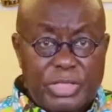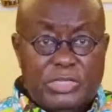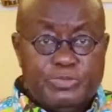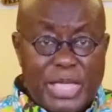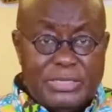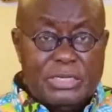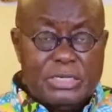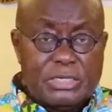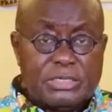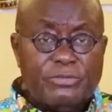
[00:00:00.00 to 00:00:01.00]
These
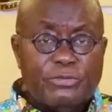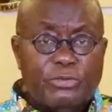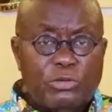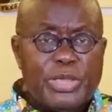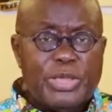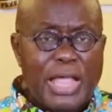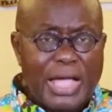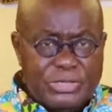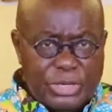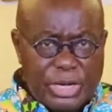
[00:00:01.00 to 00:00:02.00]
passengers have all been
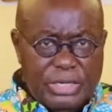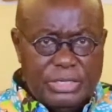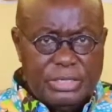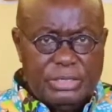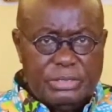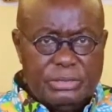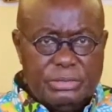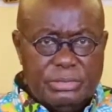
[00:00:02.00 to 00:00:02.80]
isolated.